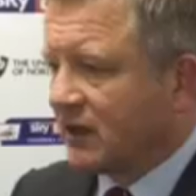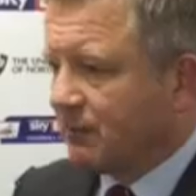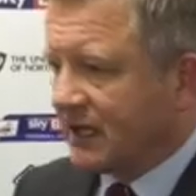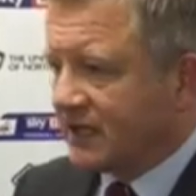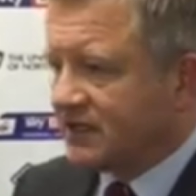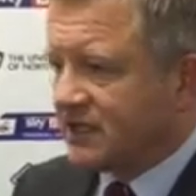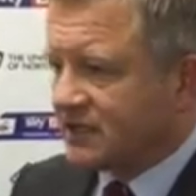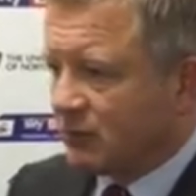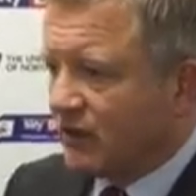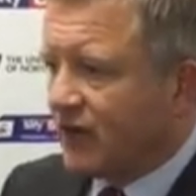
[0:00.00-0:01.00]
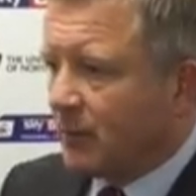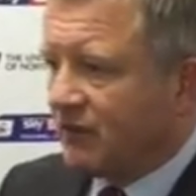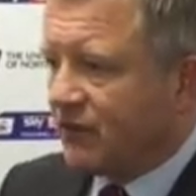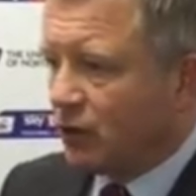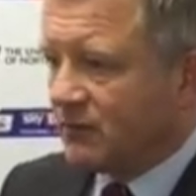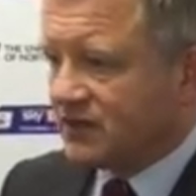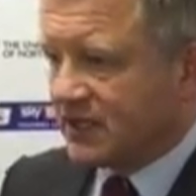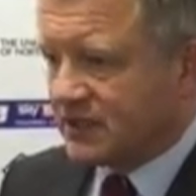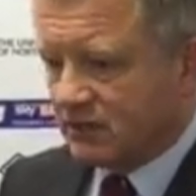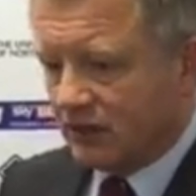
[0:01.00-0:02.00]
to be consistent with our
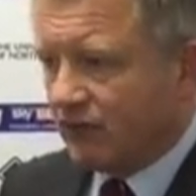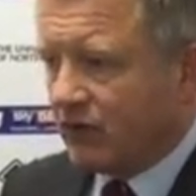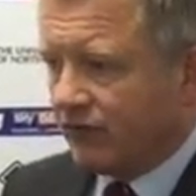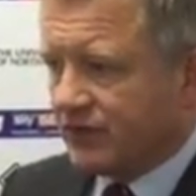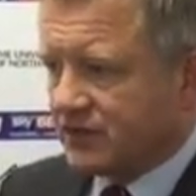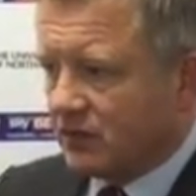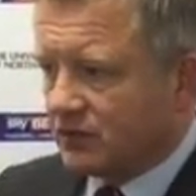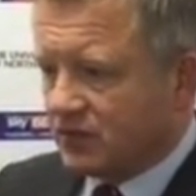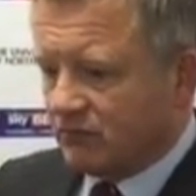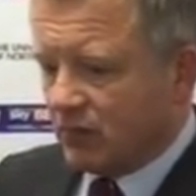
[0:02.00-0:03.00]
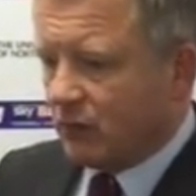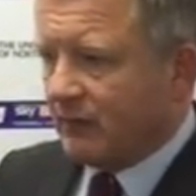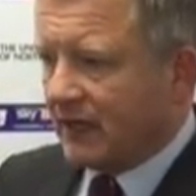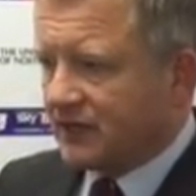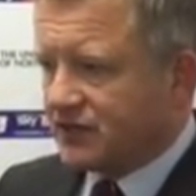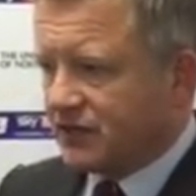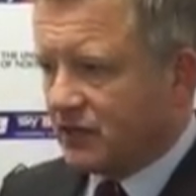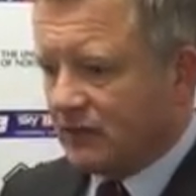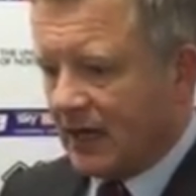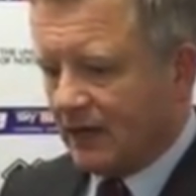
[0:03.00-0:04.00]
performances and results, and we managed to
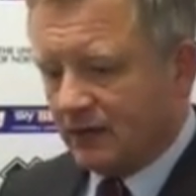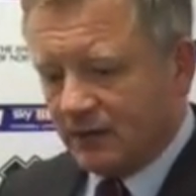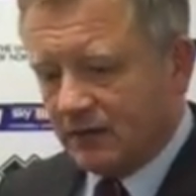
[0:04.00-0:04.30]
do that.